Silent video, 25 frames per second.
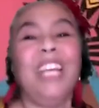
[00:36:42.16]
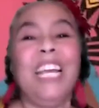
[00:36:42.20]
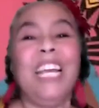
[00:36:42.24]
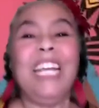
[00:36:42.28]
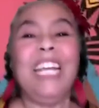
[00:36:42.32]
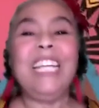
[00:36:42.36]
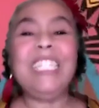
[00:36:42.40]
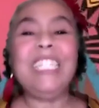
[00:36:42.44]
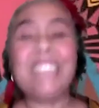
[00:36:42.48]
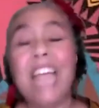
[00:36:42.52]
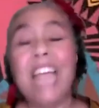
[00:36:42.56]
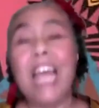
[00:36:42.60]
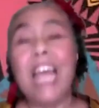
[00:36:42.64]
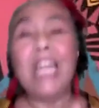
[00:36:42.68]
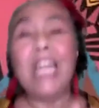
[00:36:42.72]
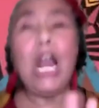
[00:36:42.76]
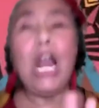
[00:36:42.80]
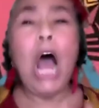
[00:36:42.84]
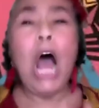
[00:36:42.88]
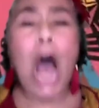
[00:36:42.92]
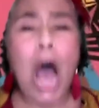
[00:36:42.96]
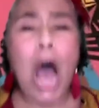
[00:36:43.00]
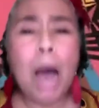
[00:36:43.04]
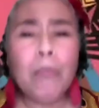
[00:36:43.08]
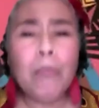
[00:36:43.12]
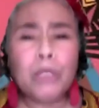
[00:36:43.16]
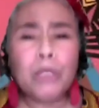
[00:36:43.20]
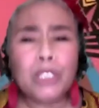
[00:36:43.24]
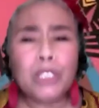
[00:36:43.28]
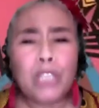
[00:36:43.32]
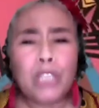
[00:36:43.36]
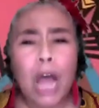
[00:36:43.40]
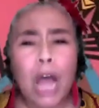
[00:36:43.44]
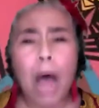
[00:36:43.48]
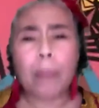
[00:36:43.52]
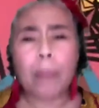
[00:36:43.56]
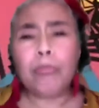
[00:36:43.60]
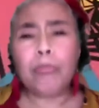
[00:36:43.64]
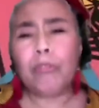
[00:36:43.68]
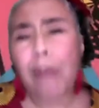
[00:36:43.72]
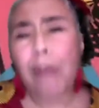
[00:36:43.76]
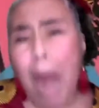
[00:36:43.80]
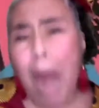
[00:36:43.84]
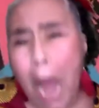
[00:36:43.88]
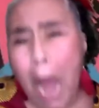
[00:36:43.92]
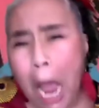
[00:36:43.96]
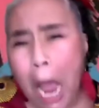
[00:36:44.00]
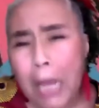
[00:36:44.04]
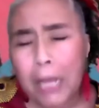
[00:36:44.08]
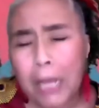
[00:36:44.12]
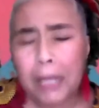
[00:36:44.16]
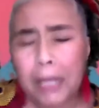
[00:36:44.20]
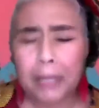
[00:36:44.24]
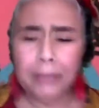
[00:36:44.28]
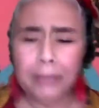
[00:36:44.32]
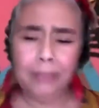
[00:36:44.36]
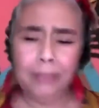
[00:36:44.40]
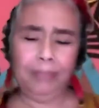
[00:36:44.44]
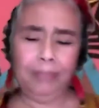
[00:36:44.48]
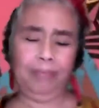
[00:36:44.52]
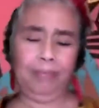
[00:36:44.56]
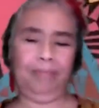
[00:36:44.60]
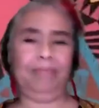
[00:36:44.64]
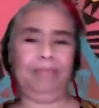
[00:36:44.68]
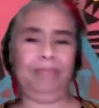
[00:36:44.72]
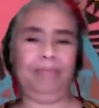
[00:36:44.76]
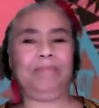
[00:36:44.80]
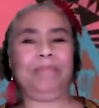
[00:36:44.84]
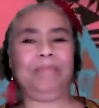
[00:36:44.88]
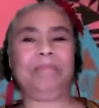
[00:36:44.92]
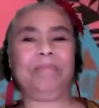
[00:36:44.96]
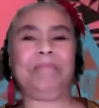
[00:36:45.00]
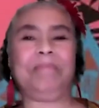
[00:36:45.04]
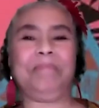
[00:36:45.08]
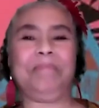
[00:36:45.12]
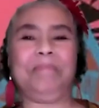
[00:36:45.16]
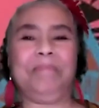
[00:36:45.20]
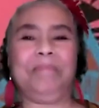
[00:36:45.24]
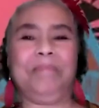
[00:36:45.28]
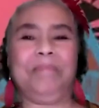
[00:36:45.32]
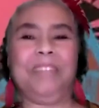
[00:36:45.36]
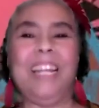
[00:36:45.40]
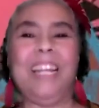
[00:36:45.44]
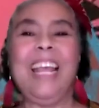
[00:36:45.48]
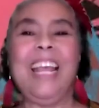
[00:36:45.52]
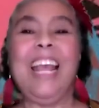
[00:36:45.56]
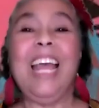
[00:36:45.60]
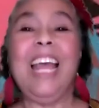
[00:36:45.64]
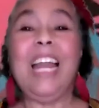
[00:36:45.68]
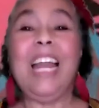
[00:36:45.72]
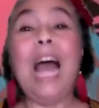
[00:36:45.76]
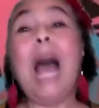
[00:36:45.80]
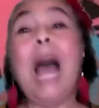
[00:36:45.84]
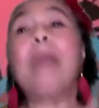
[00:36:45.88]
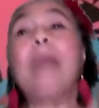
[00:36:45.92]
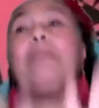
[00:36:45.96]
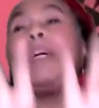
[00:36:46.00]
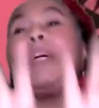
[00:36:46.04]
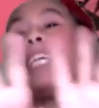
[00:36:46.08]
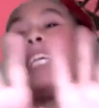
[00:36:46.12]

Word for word: He said, I'm gonna stop crying and I'm gonna